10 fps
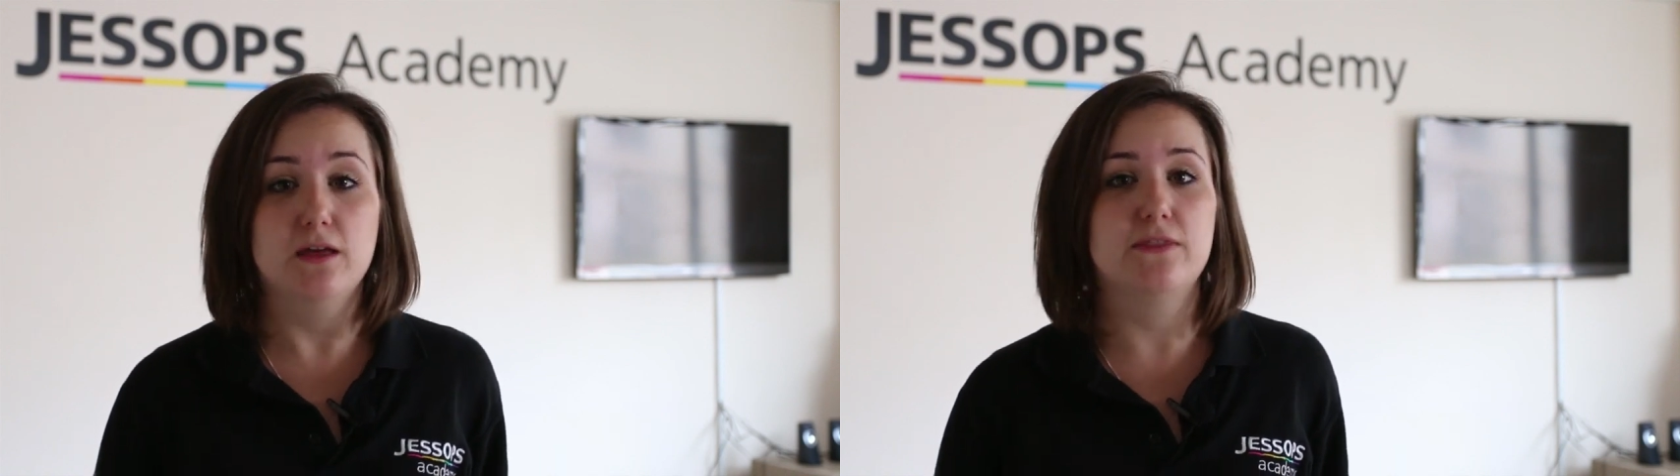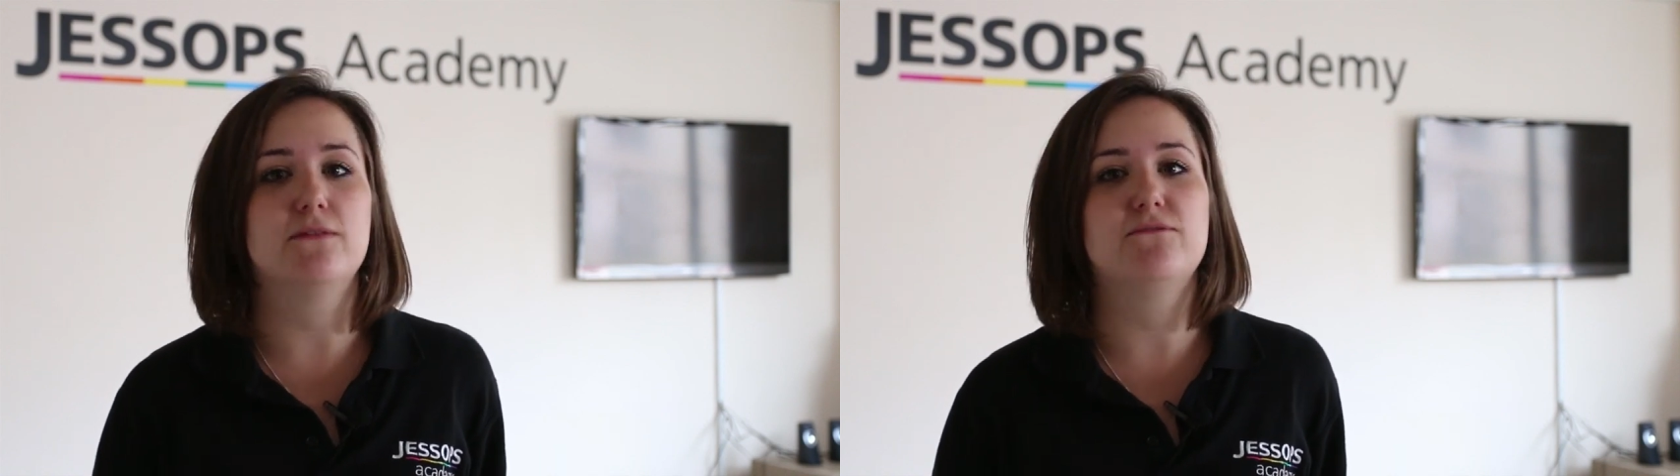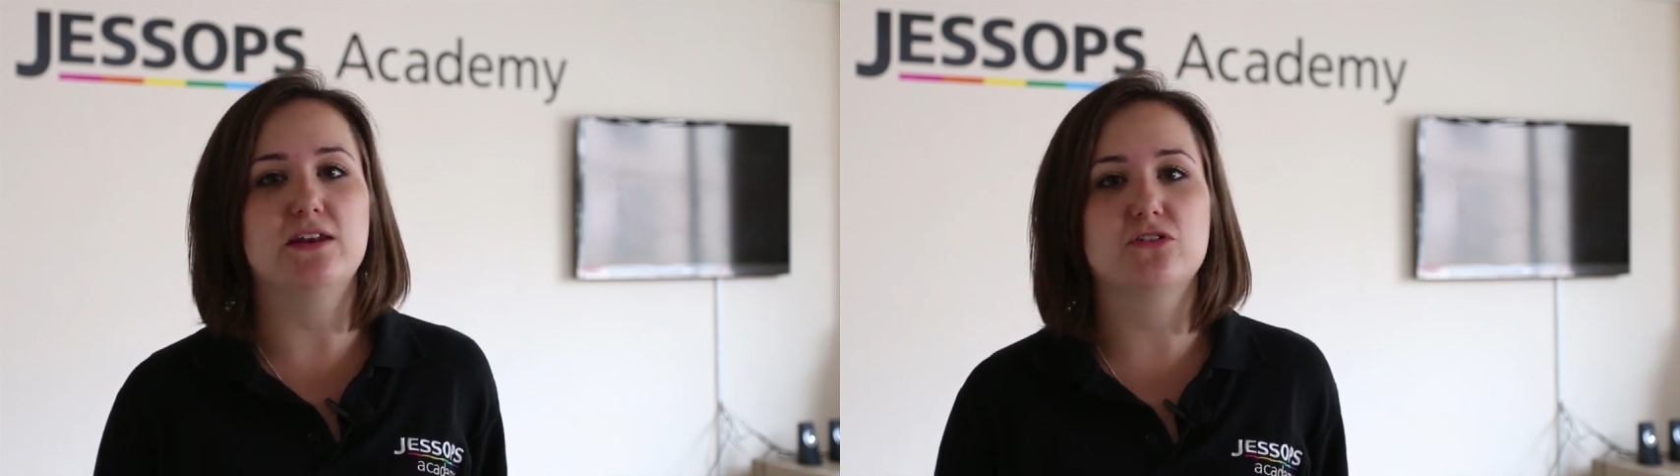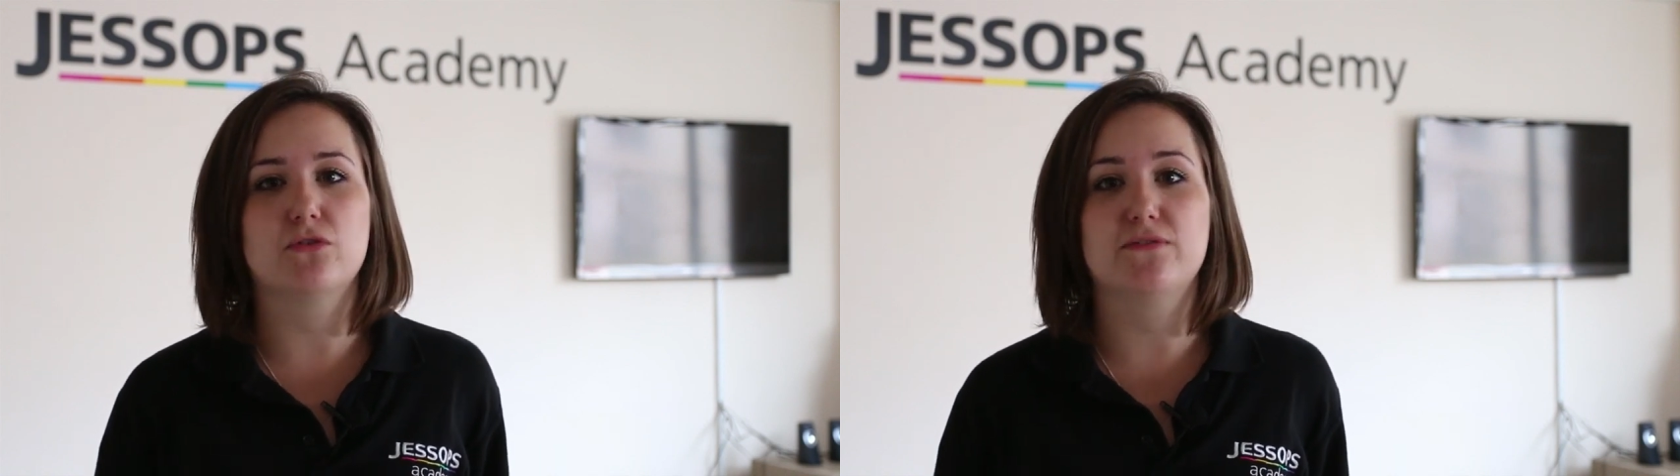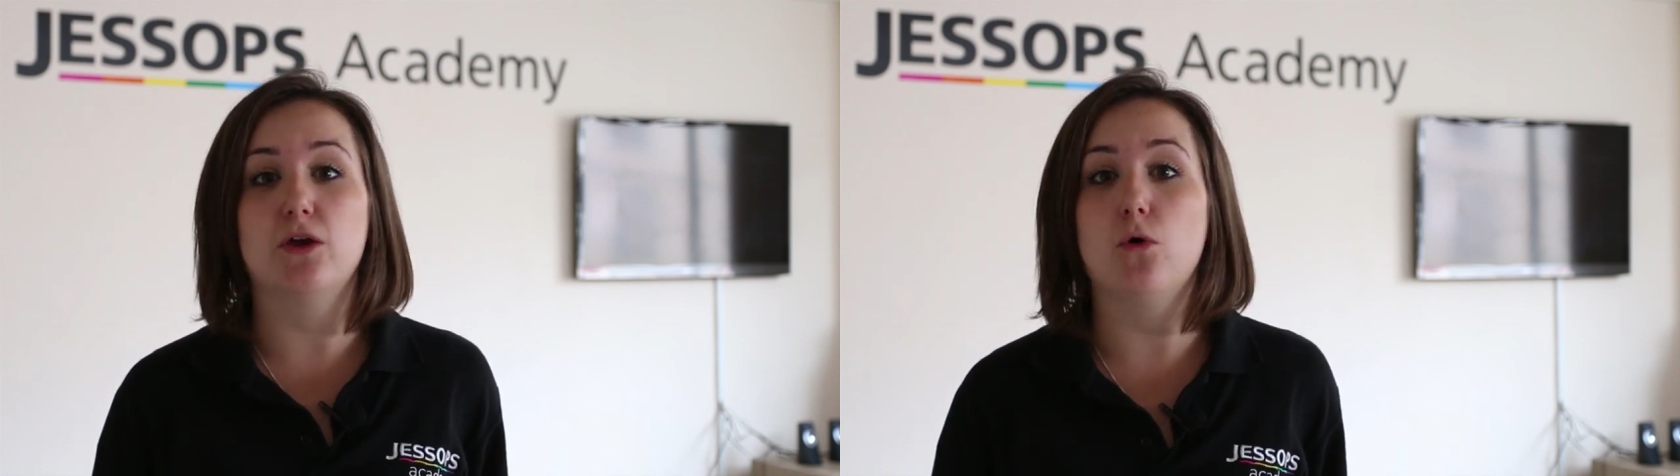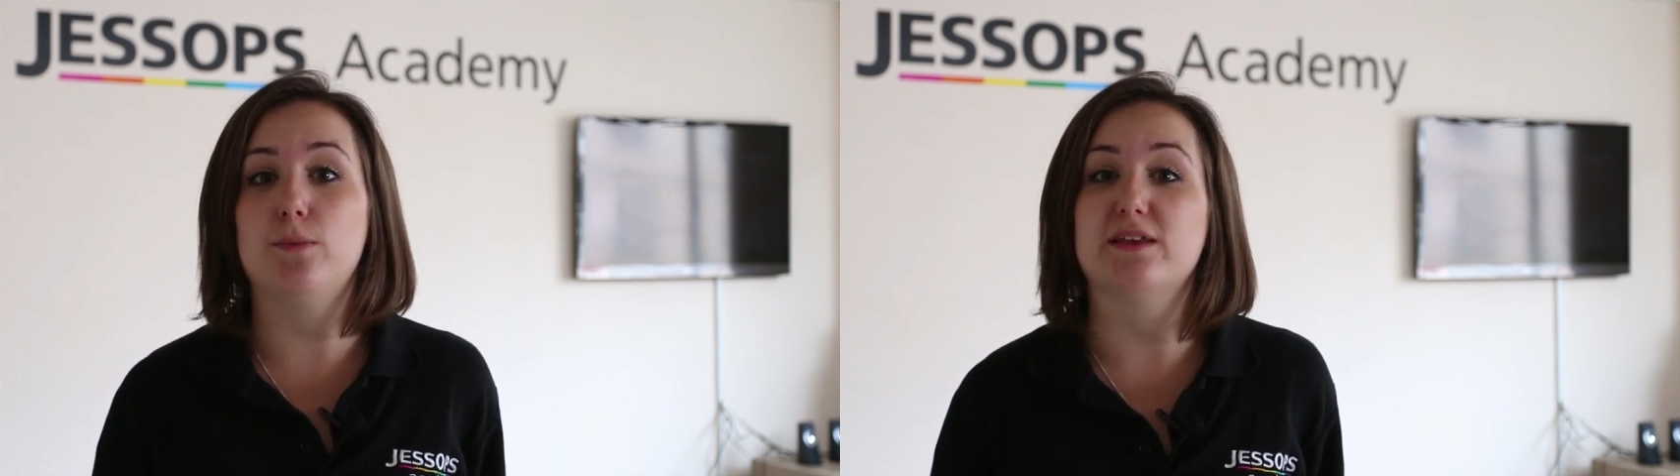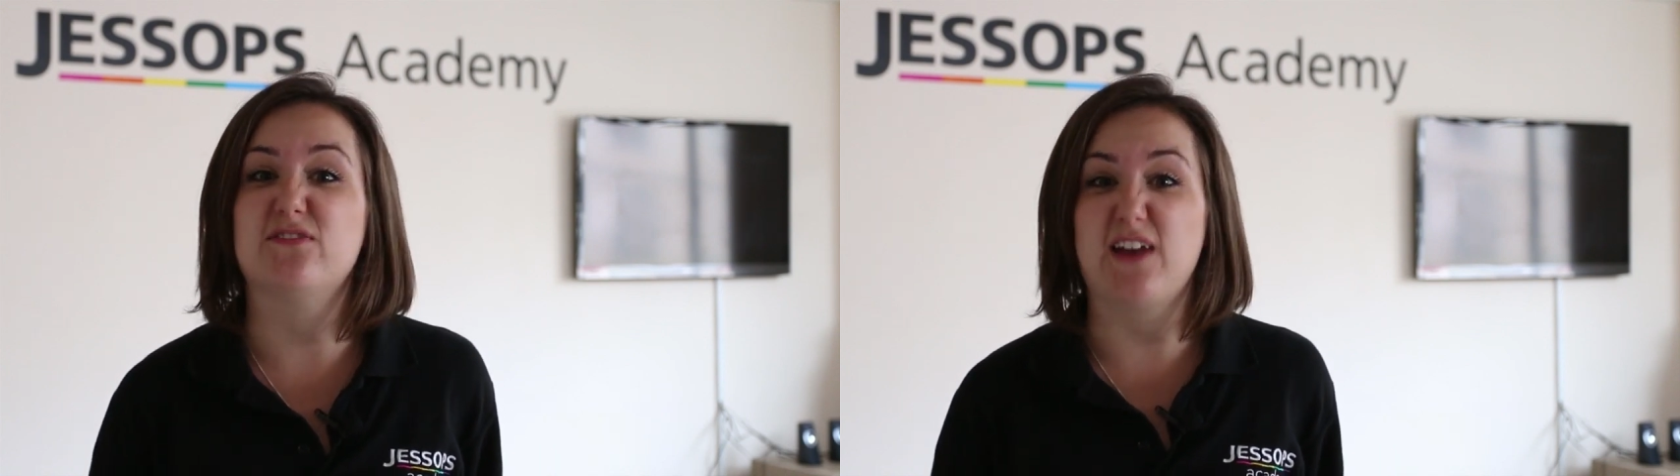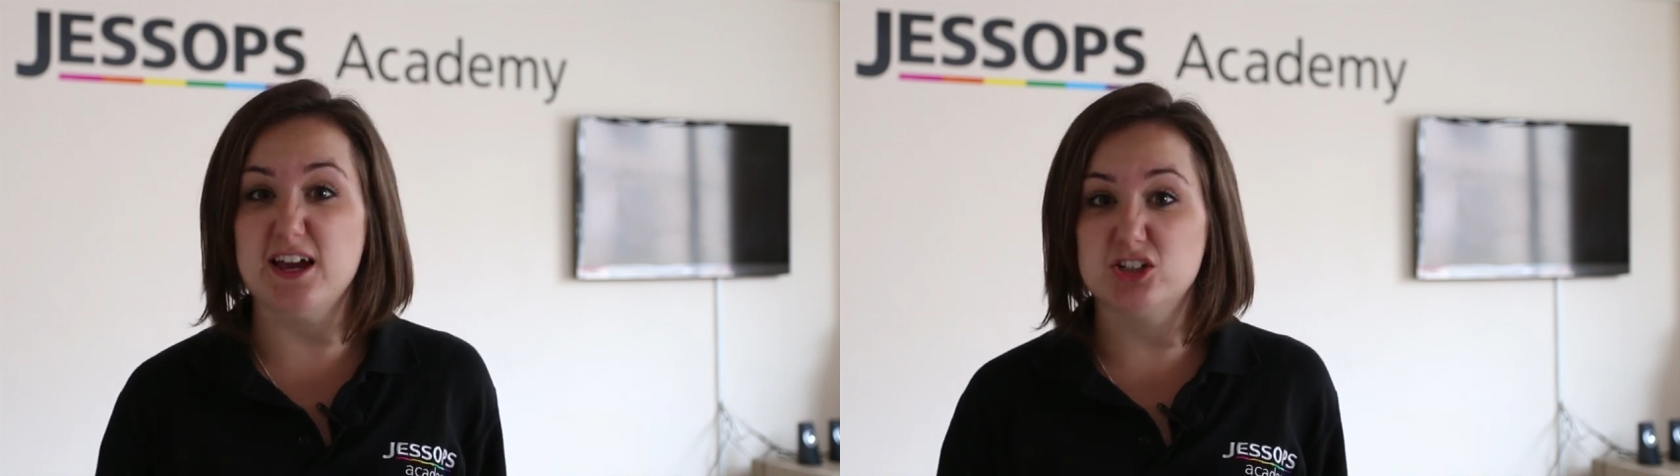the inventor of the Orbis
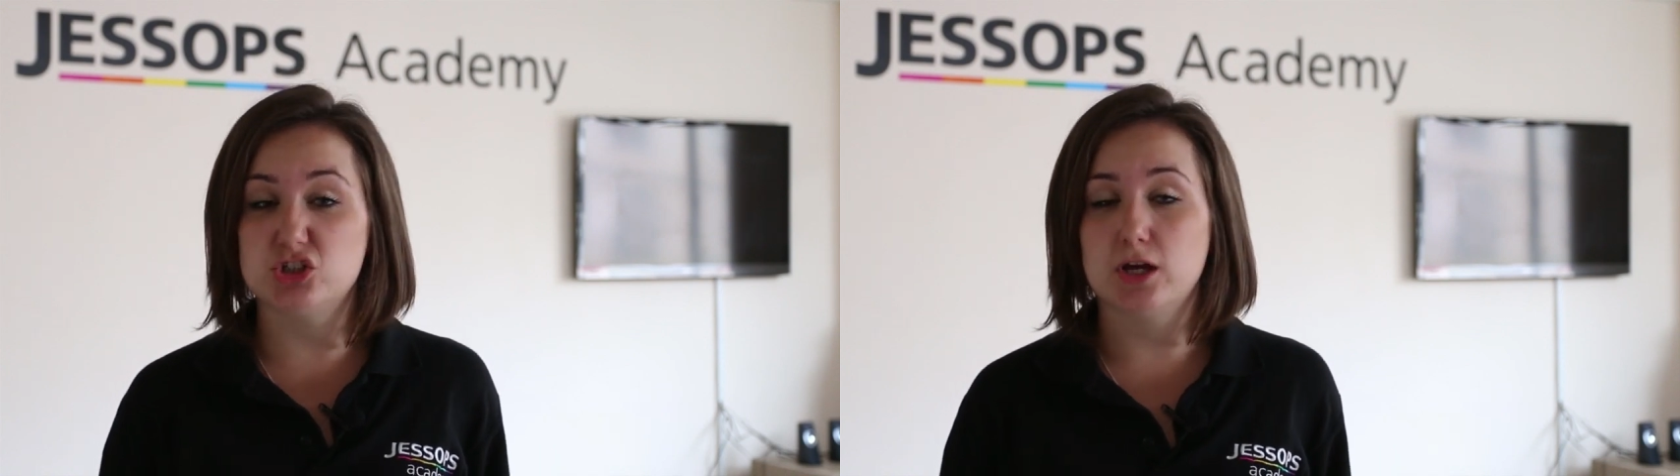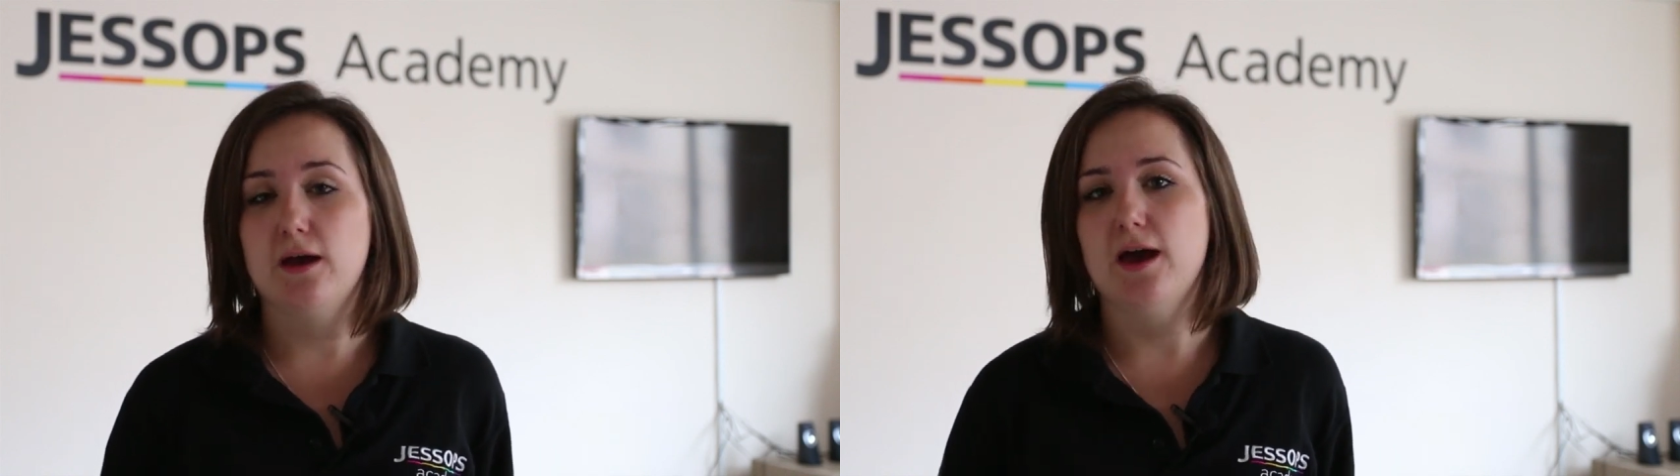Flash,